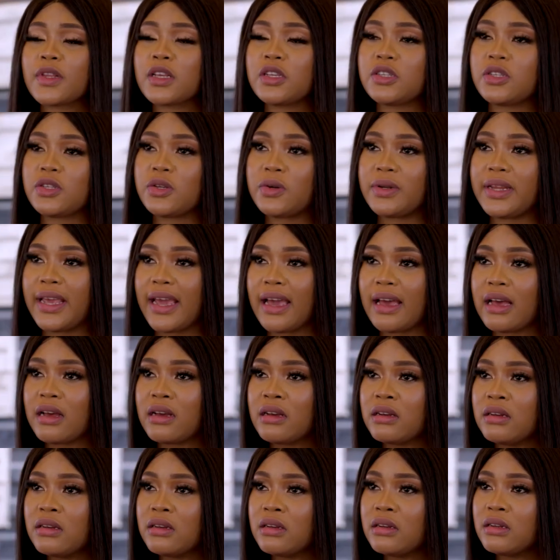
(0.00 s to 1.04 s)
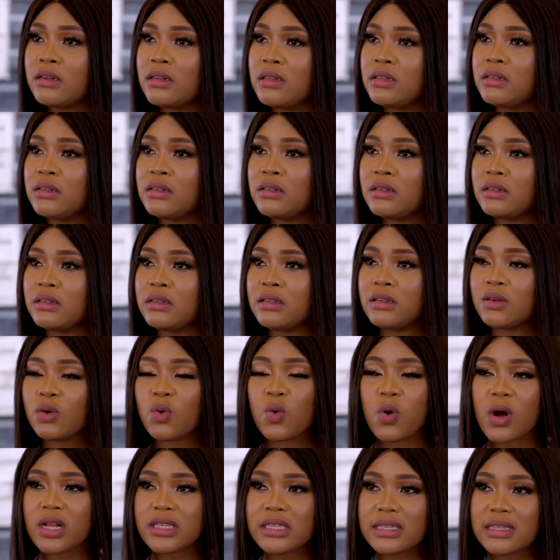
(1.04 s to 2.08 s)
Sonia,
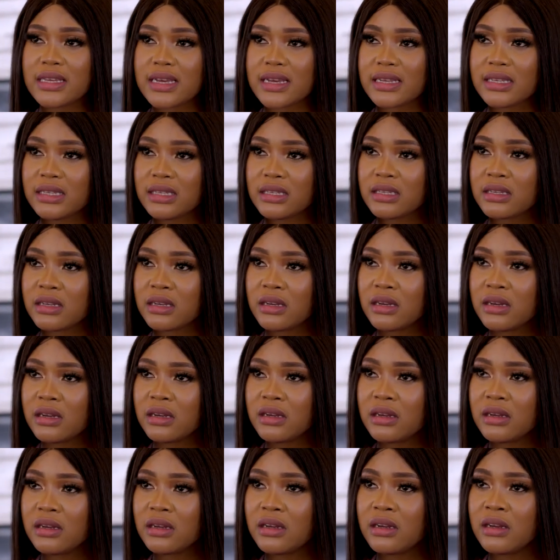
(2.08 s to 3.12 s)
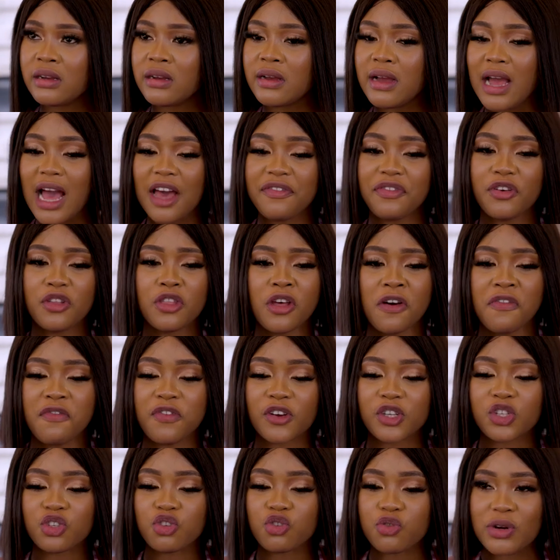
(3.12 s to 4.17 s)
what's this? Have you not
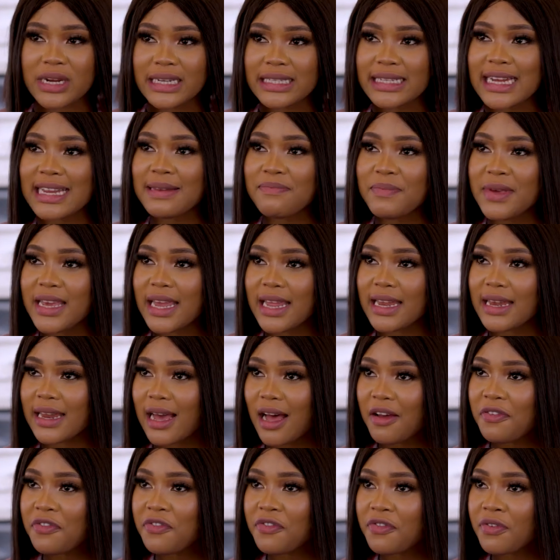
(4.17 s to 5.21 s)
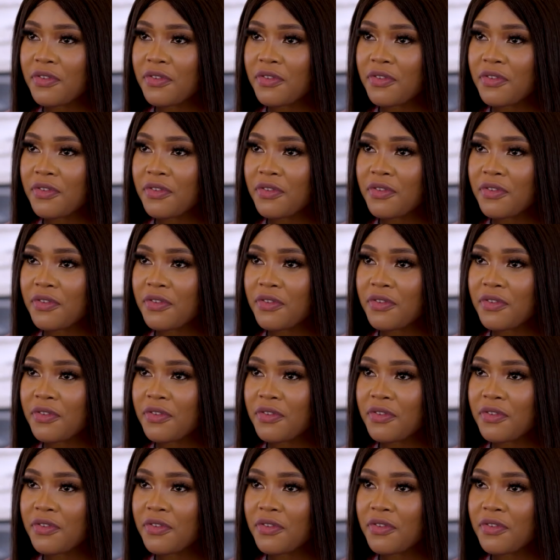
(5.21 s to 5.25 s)
frustrated me enough?